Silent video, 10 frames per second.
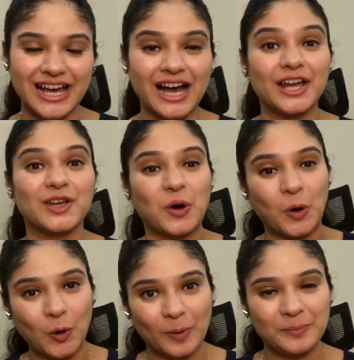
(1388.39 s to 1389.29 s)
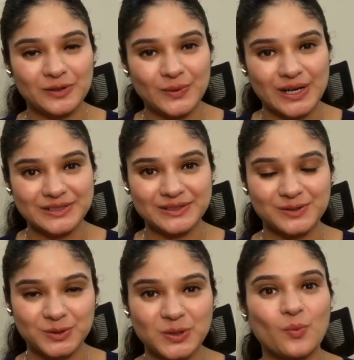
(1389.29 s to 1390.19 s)
I hope you
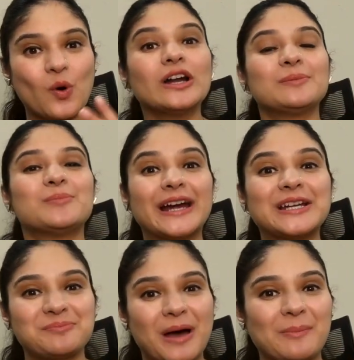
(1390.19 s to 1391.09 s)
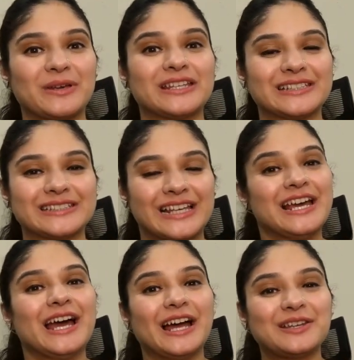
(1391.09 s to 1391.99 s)
understood what mind mapping is,
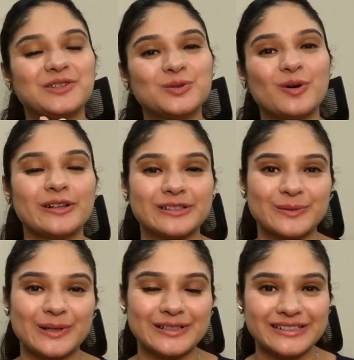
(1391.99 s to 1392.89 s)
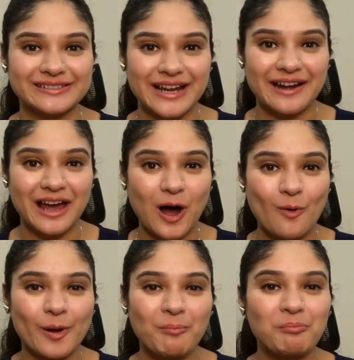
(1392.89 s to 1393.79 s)
and you also understand
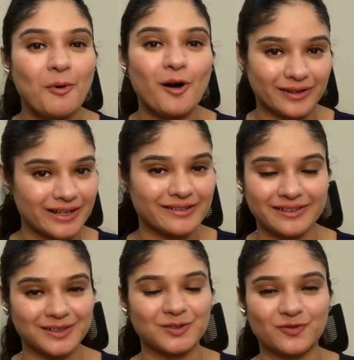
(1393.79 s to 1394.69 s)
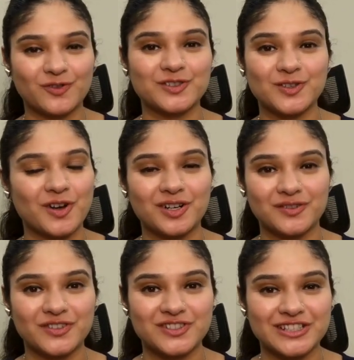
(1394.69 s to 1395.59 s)
how important it is for your
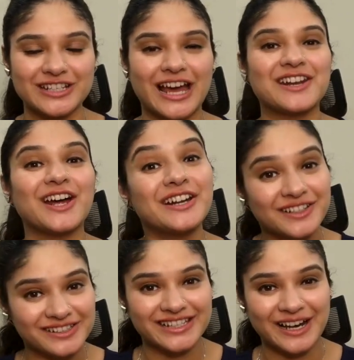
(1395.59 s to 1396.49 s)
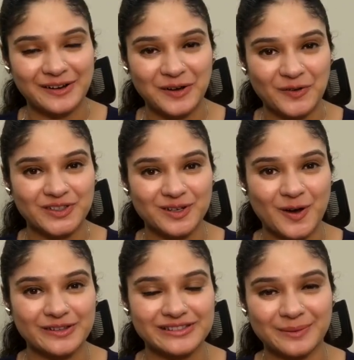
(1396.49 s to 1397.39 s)
revision and understanding of the
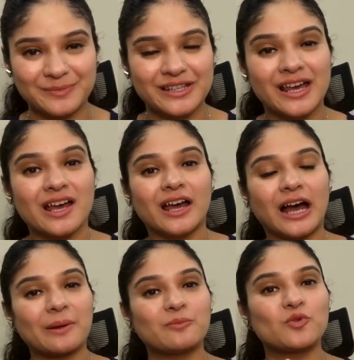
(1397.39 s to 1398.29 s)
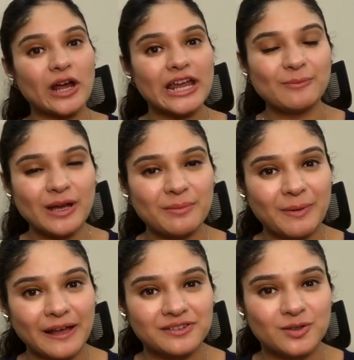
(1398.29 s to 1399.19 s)
concepts. I am trying my
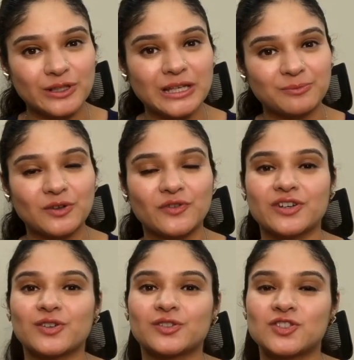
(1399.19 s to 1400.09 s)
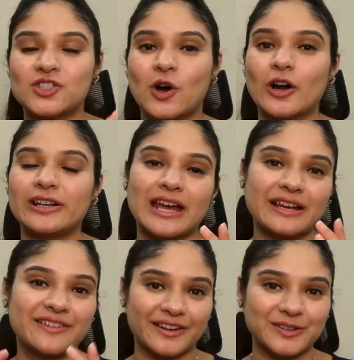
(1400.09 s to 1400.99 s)
best to keep the videos short
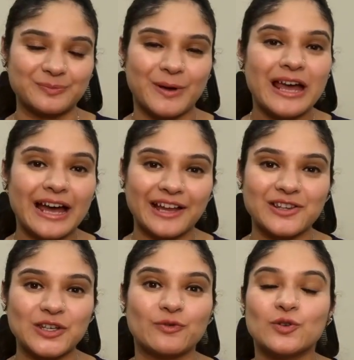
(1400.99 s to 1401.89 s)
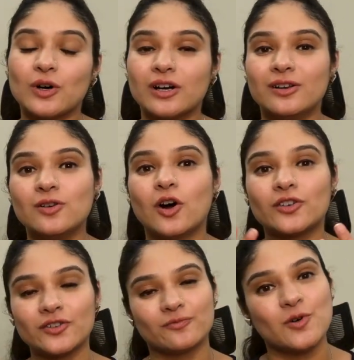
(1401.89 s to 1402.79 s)
and crisp and give you a lot
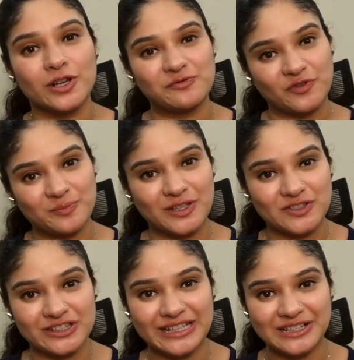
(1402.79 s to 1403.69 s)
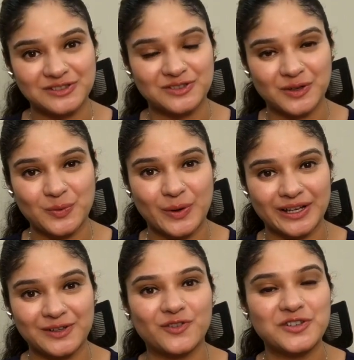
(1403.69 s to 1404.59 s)
of more information that is
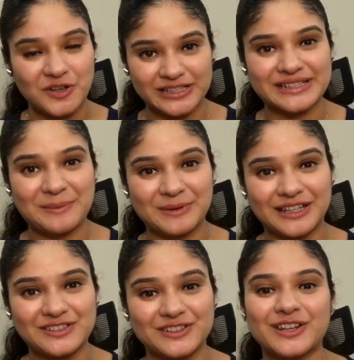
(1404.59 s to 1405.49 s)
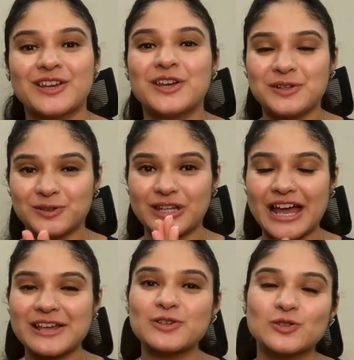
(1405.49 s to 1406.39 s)
required for your examination. So
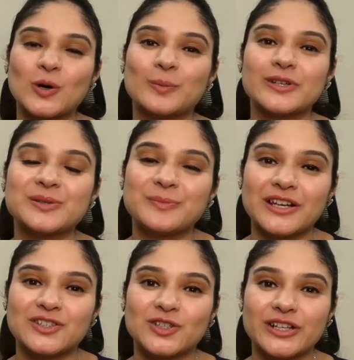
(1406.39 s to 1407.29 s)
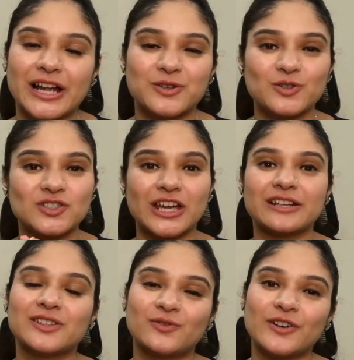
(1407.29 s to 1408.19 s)
thank you so much. Make sure that you share
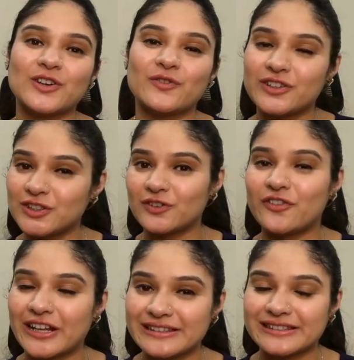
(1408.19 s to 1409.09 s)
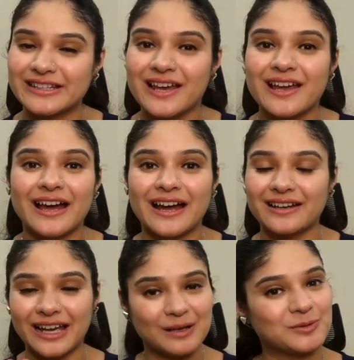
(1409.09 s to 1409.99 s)
this video with your friends and
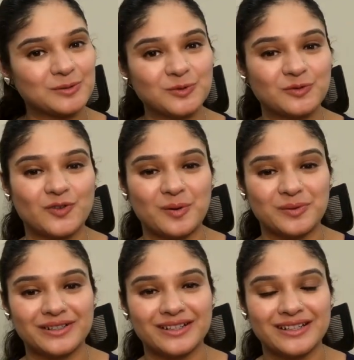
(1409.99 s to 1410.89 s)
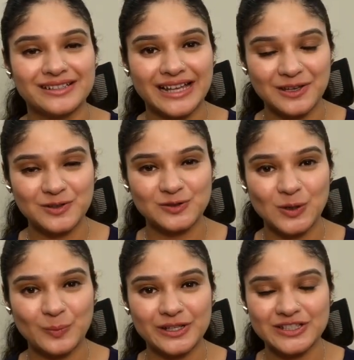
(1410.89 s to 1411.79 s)
help us move forward. Thank you so
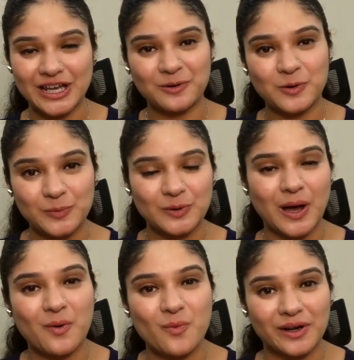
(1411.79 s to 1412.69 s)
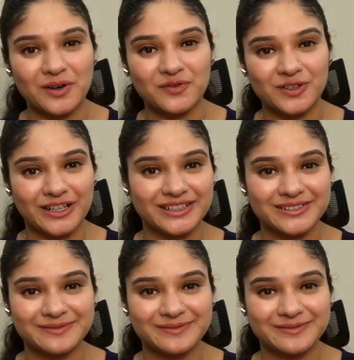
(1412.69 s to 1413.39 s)
much. I hope you have a wonderful day.